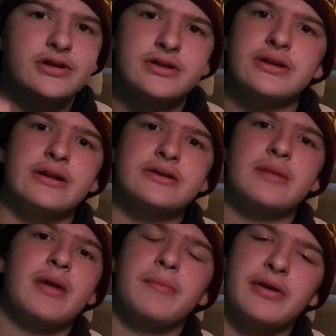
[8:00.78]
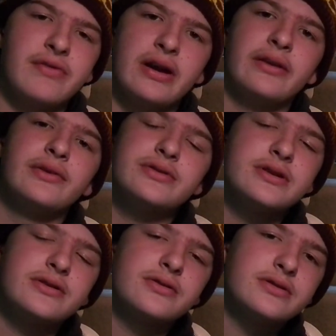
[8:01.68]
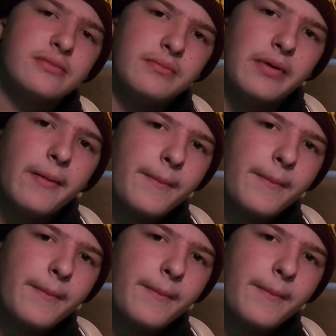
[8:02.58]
since I'm not a big fan of Little Caesars. But